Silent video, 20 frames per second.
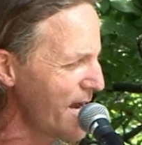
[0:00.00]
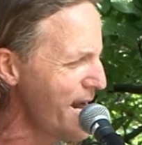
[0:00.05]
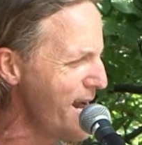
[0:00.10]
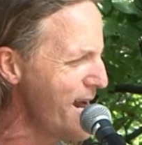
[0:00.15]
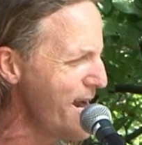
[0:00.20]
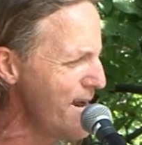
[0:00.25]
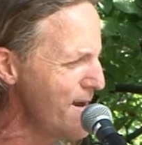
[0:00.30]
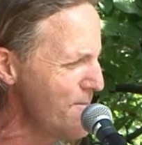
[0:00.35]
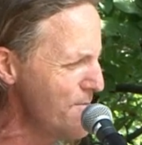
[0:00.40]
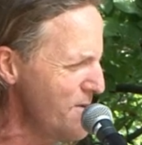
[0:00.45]

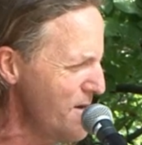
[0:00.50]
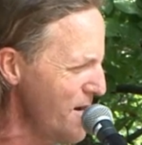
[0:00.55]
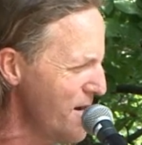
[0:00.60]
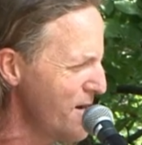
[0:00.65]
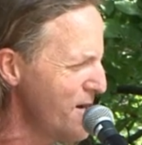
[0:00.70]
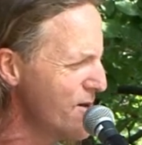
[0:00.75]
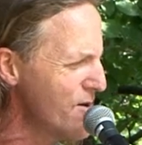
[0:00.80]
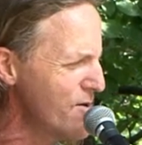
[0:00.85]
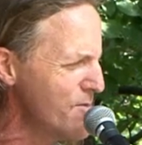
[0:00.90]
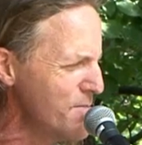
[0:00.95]
came
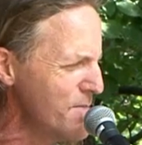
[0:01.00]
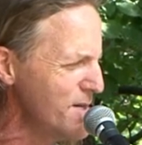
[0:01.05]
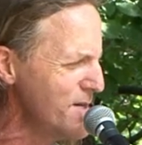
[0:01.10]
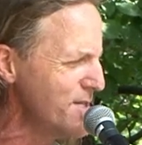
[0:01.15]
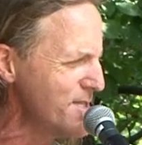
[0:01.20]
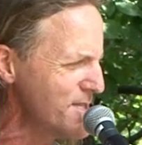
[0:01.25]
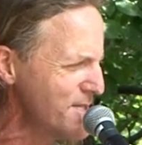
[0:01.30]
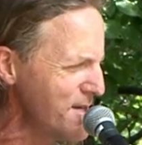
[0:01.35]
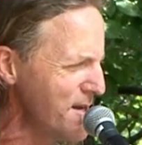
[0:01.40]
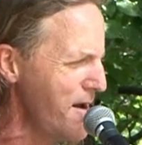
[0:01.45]
to hear
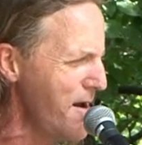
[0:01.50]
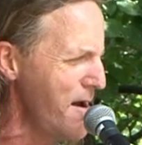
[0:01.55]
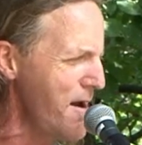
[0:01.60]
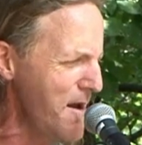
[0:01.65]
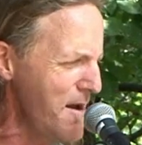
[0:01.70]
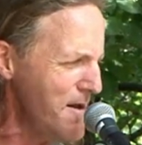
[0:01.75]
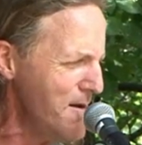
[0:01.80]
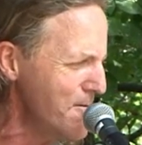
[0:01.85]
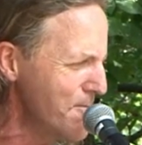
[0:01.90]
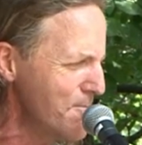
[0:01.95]
me
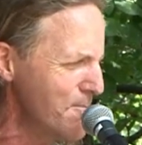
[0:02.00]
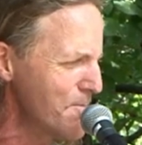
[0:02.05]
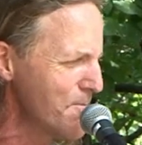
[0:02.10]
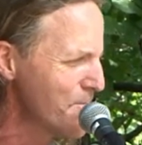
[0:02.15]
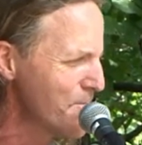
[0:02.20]
say.